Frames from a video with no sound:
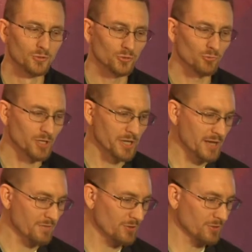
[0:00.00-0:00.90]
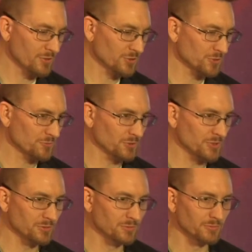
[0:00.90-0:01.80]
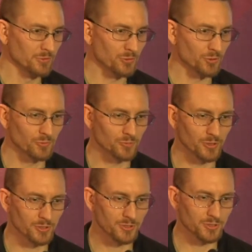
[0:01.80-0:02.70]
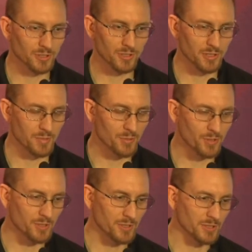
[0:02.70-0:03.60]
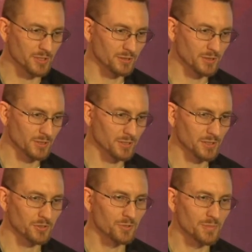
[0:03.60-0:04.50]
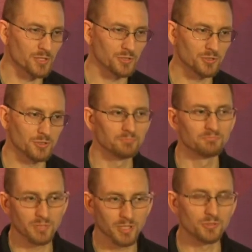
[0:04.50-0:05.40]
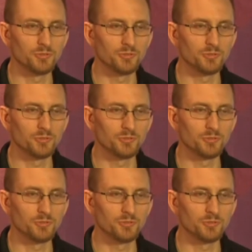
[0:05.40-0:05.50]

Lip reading: So why have all this when Hortonworks, Embari, and Cloudera Manager tends